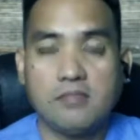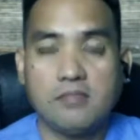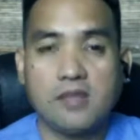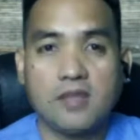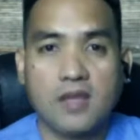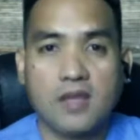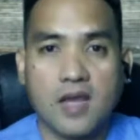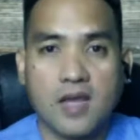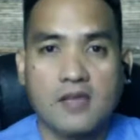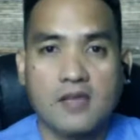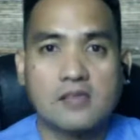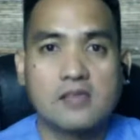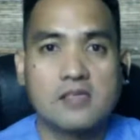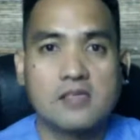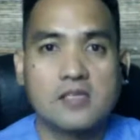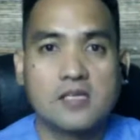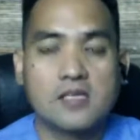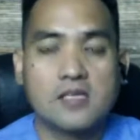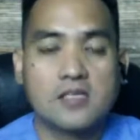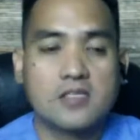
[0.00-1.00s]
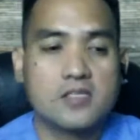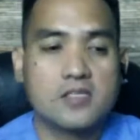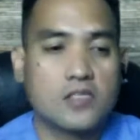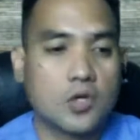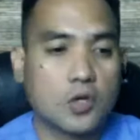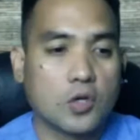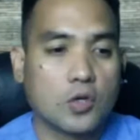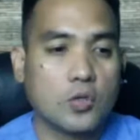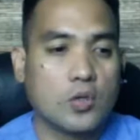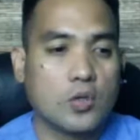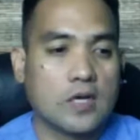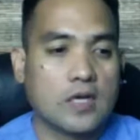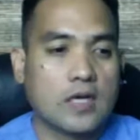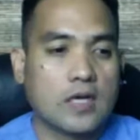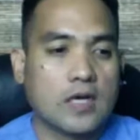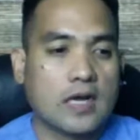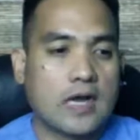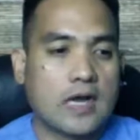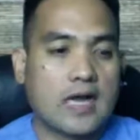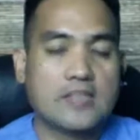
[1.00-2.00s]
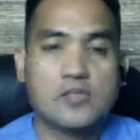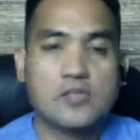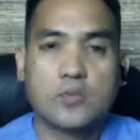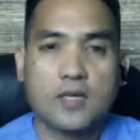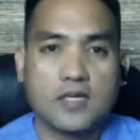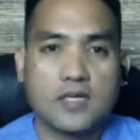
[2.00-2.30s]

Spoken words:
Okay? So I just want